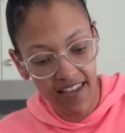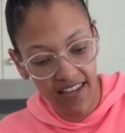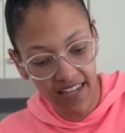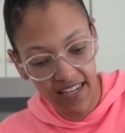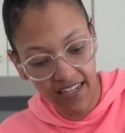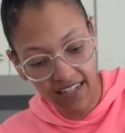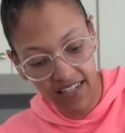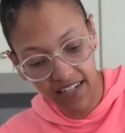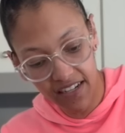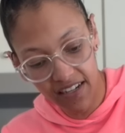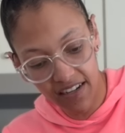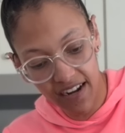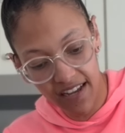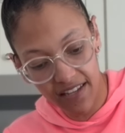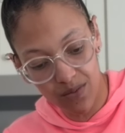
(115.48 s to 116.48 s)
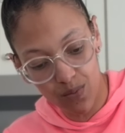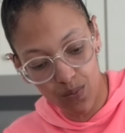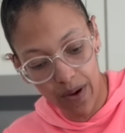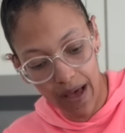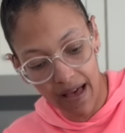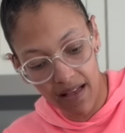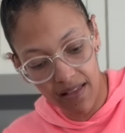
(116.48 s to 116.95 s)
in here as
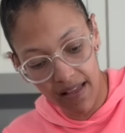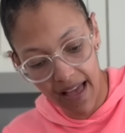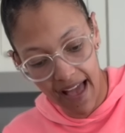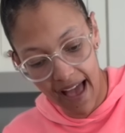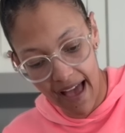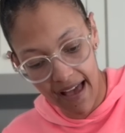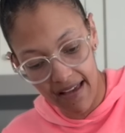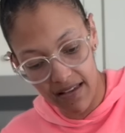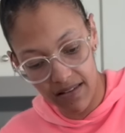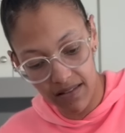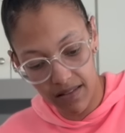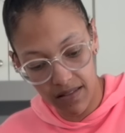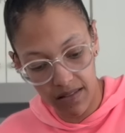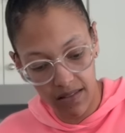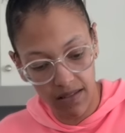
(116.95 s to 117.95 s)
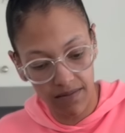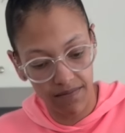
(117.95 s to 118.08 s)
well as